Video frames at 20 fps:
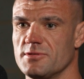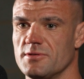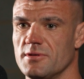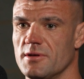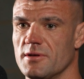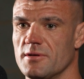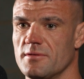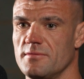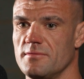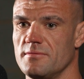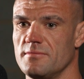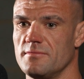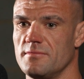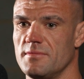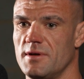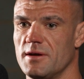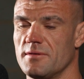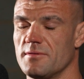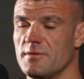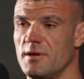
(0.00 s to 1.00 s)

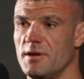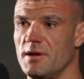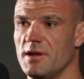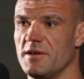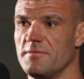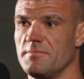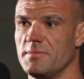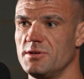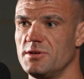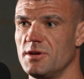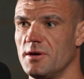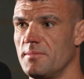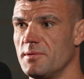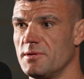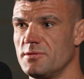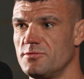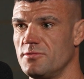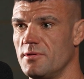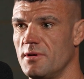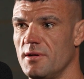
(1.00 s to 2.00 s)
gonna leave my job
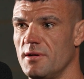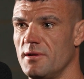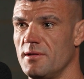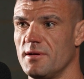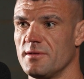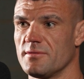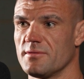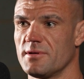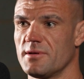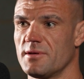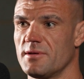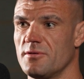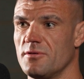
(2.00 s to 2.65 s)
and I'll